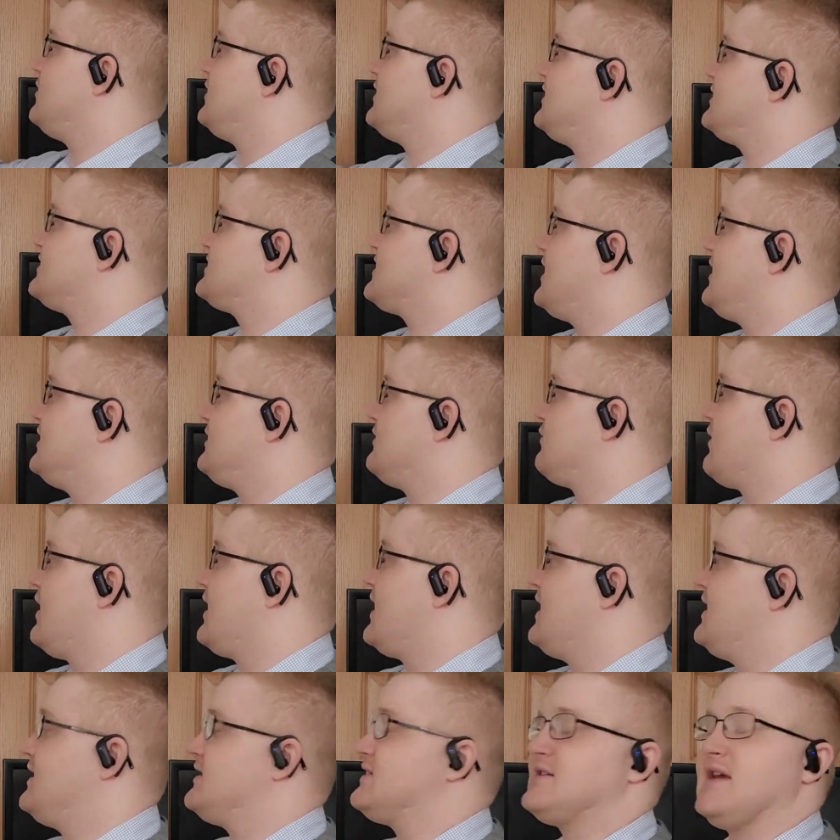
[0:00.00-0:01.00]
one that's on the
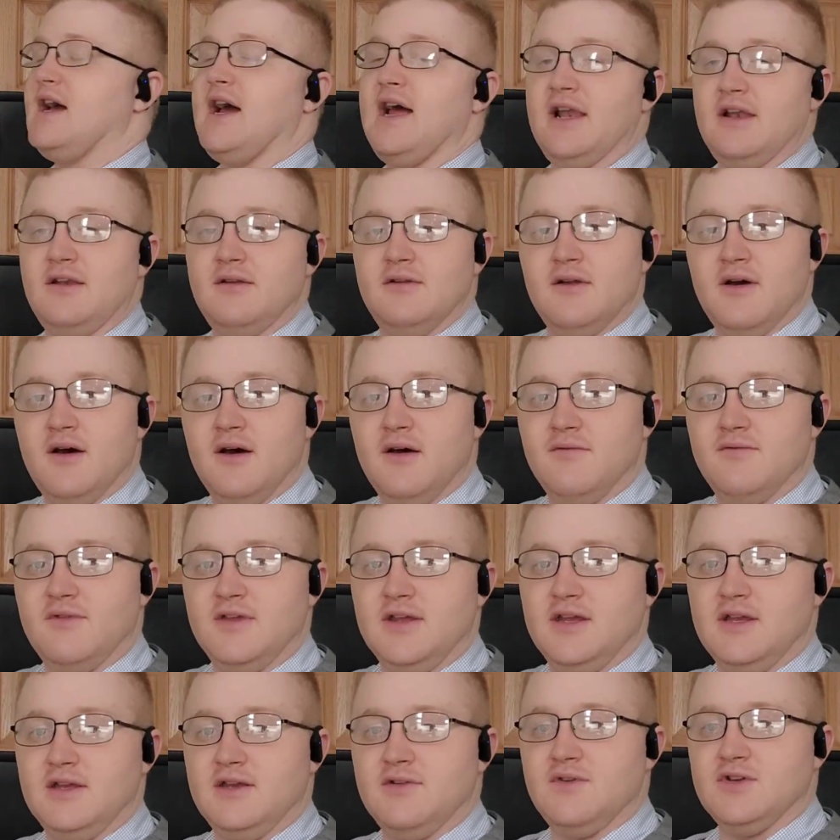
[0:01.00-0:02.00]
right-hand side of
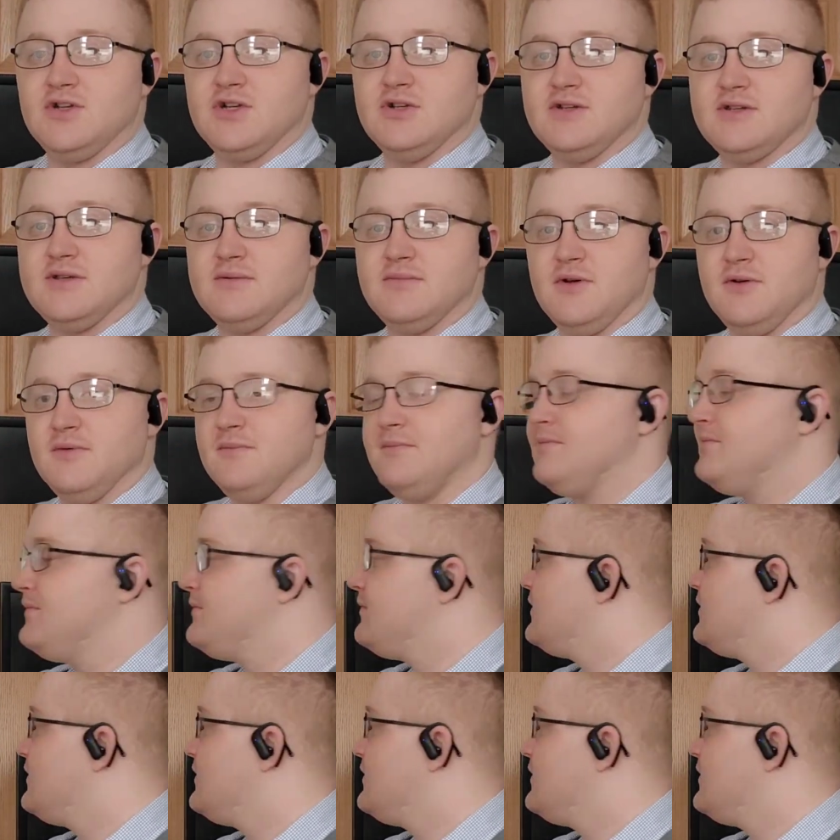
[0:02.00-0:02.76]
the division symbol.